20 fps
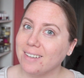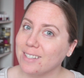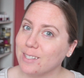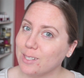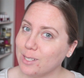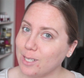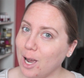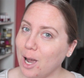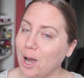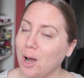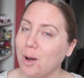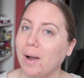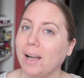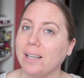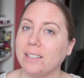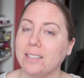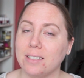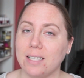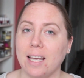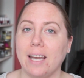So
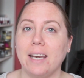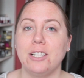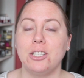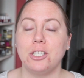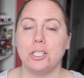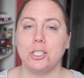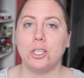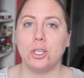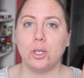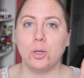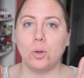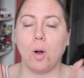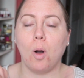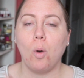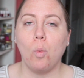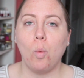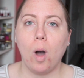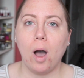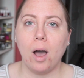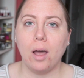I decided to do
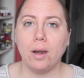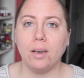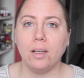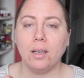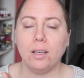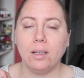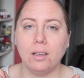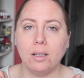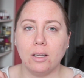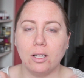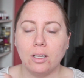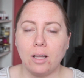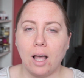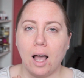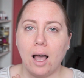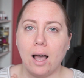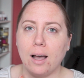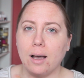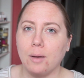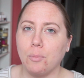a one
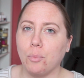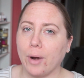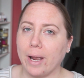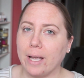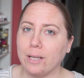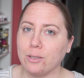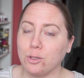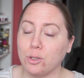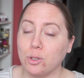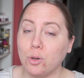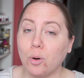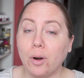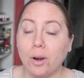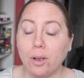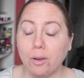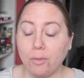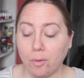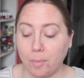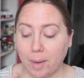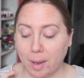Uh, brand
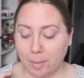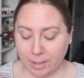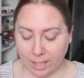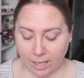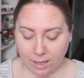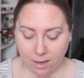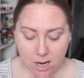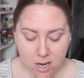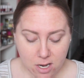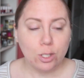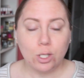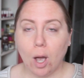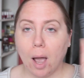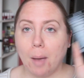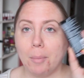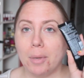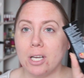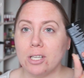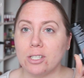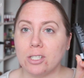tutorial for Maybelline. So
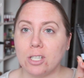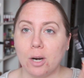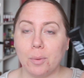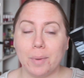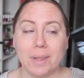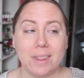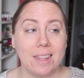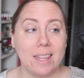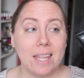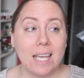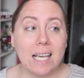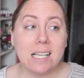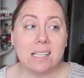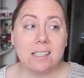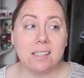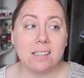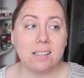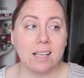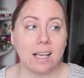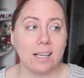I'm going to start with
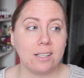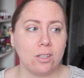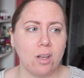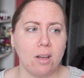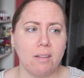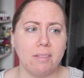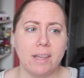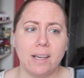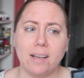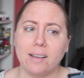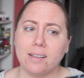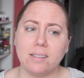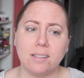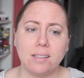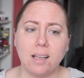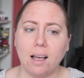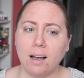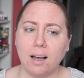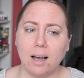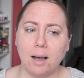this. I saw
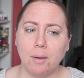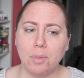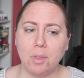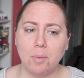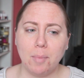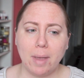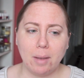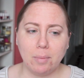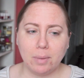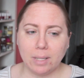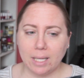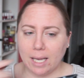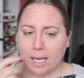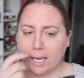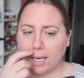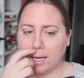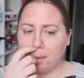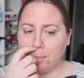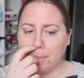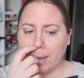this, um, the
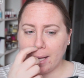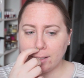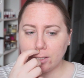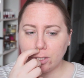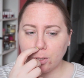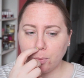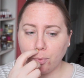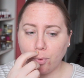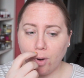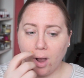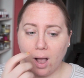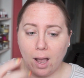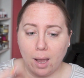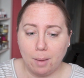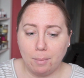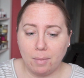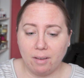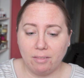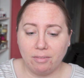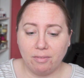Maybelline Master
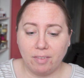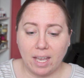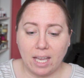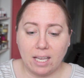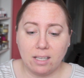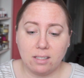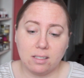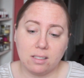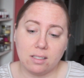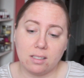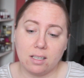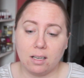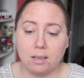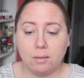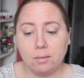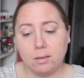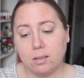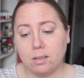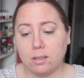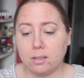Prime Face
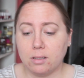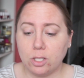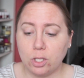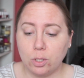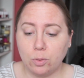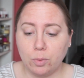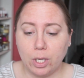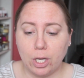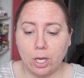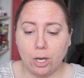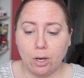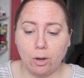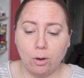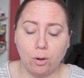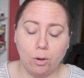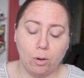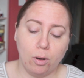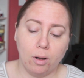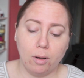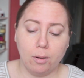
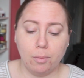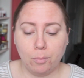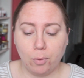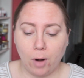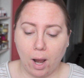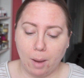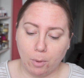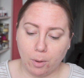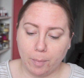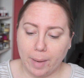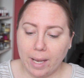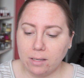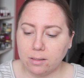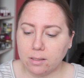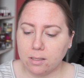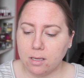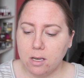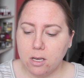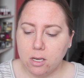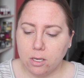Studio Primer
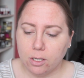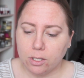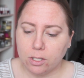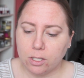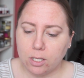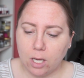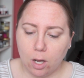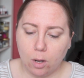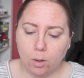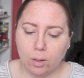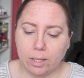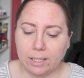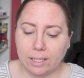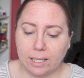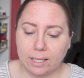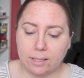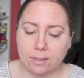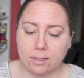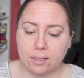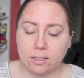Base. So
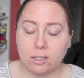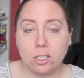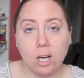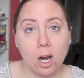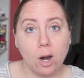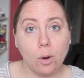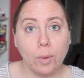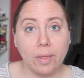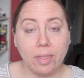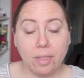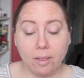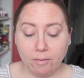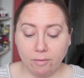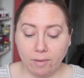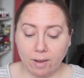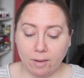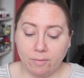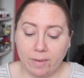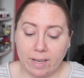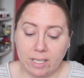let's start with
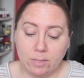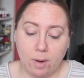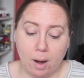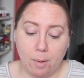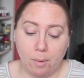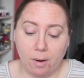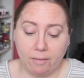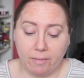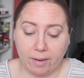face primer.